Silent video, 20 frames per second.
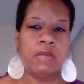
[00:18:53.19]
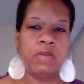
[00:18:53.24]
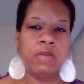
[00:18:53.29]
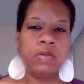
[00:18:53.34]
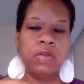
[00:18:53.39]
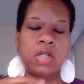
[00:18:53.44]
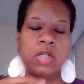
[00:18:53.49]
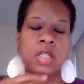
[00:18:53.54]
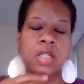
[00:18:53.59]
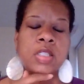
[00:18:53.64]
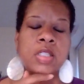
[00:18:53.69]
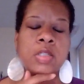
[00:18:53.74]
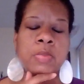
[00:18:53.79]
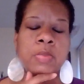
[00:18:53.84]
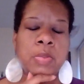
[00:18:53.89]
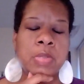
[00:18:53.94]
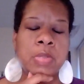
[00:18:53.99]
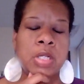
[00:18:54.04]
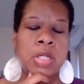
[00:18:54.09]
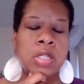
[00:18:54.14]
I meant to have
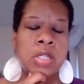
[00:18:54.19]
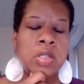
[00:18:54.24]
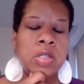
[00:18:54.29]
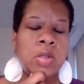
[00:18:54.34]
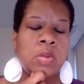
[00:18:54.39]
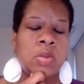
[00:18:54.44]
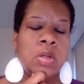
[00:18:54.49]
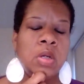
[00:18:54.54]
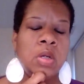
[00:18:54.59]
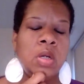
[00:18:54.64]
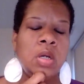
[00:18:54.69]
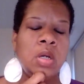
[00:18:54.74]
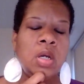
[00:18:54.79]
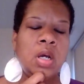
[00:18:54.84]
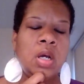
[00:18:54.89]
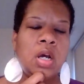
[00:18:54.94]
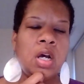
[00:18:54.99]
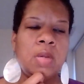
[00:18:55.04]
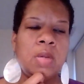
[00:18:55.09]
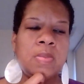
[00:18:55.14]
it next to me, but I
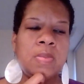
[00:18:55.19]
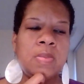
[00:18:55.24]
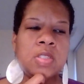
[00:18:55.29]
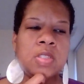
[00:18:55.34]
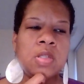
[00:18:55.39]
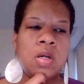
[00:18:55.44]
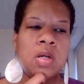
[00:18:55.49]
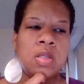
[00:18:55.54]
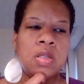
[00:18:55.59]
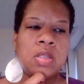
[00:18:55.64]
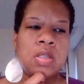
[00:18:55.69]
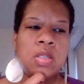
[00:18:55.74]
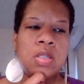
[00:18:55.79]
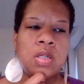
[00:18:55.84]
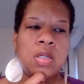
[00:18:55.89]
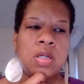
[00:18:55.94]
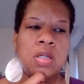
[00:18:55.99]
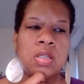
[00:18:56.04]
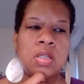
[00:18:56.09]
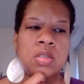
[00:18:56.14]
don't. It's
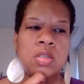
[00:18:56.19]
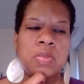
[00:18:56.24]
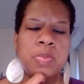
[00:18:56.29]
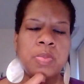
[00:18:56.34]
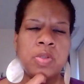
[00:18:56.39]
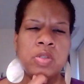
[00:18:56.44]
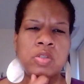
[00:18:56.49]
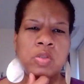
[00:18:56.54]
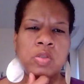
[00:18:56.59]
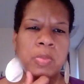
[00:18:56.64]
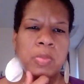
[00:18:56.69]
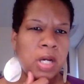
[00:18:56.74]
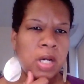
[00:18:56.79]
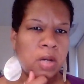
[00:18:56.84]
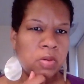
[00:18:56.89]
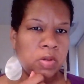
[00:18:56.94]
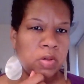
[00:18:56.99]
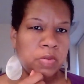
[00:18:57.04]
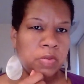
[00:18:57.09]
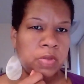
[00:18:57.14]
called The
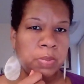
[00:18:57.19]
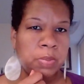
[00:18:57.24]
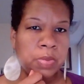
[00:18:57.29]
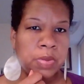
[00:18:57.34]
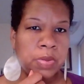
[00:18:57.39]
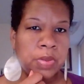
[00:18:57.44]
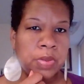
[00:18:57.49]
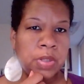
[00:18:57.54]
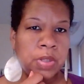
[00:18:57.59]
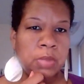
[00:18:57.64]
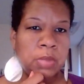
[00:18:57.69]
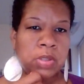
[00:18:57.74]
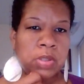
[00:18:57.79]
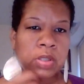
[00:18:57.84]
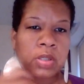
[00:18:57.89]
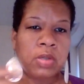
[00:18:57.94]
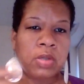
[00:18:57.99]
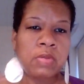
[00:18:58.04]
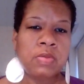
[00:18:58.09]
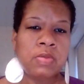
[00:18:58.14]
Spiritual Power of
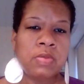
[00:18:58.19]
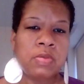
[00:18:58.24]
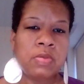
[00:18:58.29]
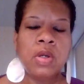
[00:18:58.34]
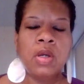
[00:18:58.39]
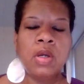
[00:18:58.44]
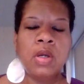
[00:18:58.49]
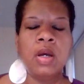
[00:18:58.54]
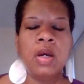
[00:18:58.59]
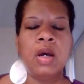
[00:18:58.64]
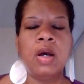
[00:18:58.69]
Empathy, I believe.